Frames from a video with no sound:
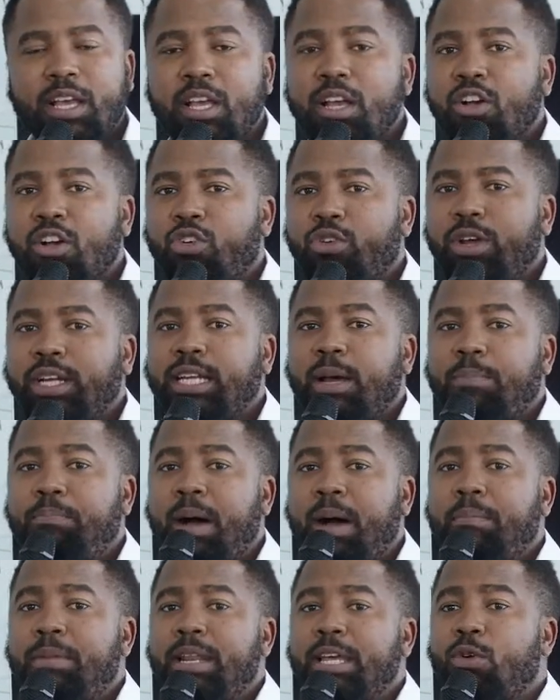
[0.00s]
Create a
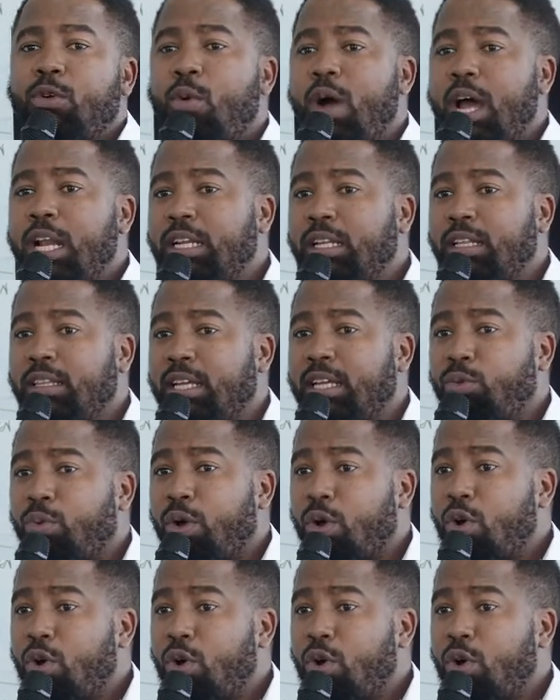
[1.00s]
public one that you